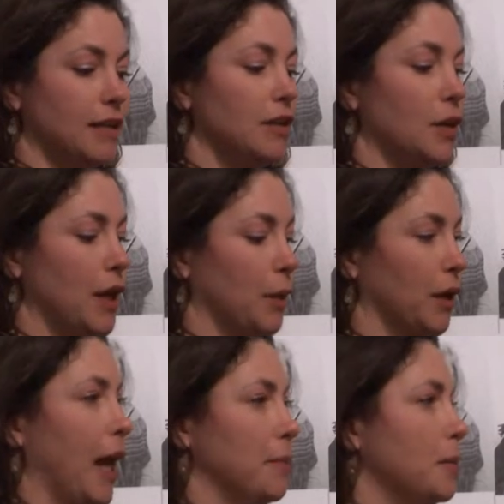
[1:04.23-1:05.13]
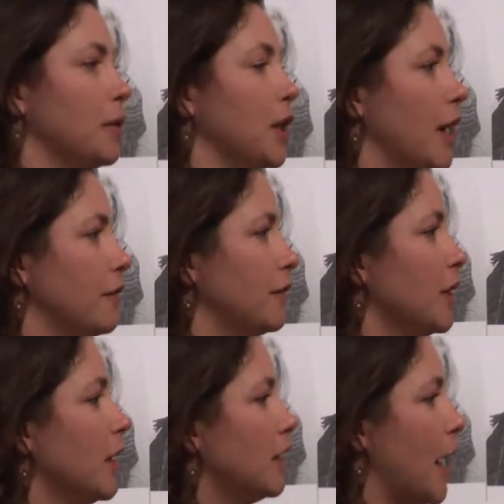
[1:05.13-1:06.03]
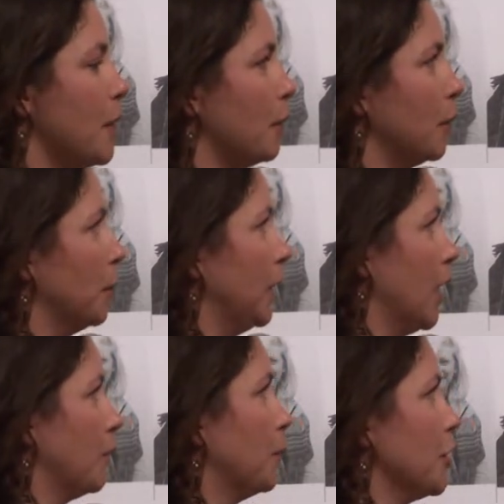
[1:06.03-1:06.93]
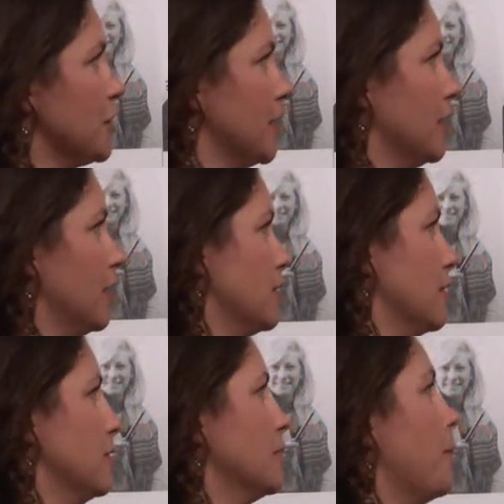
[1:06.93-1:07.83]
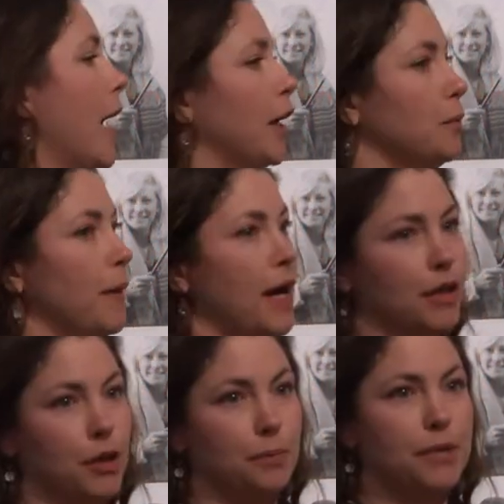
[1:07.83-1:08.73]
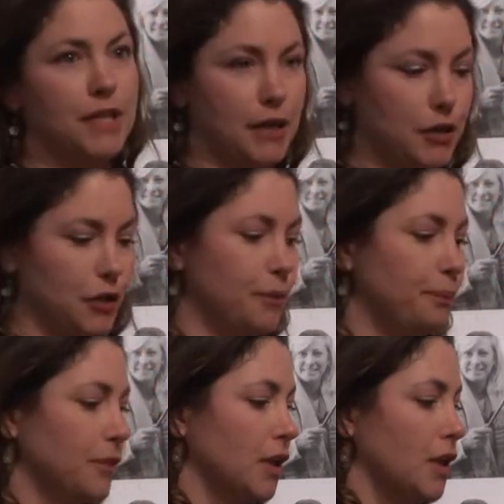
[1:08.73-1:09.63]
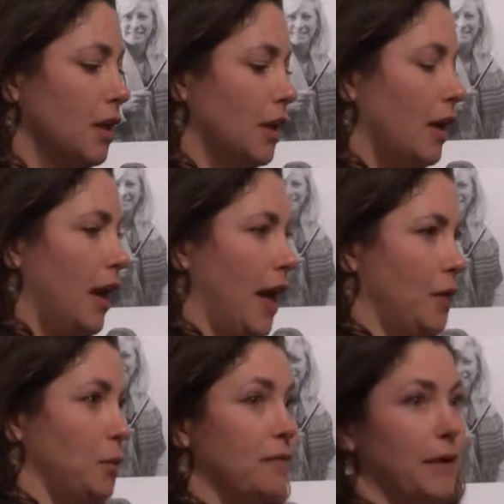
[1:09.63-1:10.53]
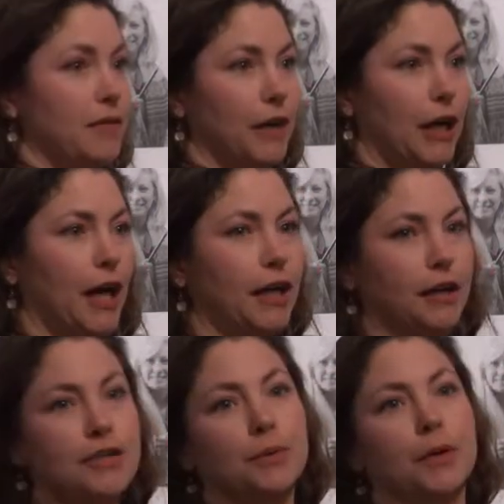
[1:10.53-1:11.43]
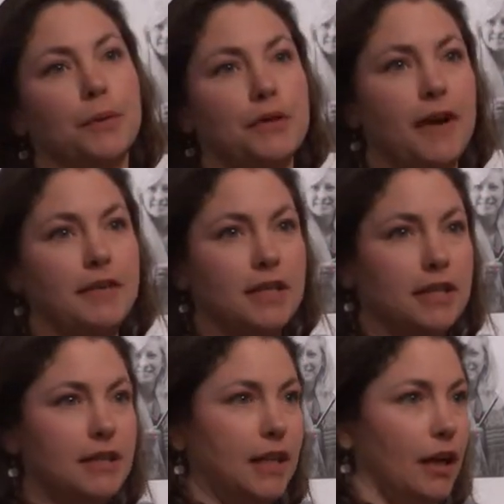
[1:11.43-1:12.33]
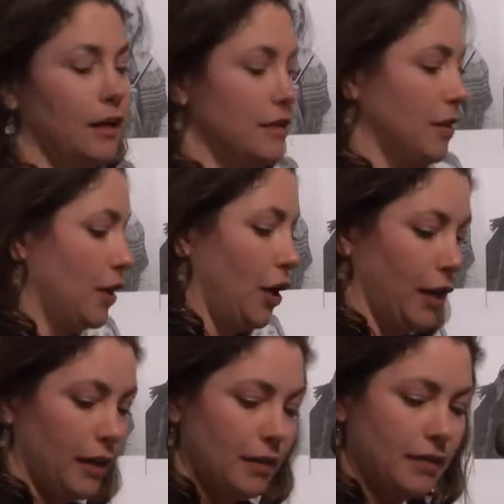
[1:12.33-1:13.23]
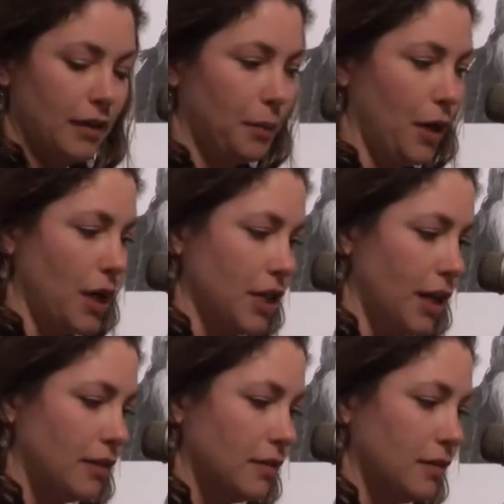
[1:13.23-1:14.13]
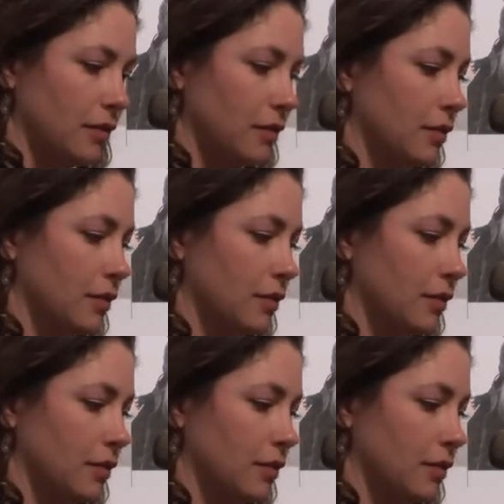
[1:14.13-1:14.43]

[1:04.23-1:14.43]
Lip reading: didn't know they were capable of. That moment when a young person is inspired by their own potential. And we've been very honored to work with 516 Arts on the Heart of the City project.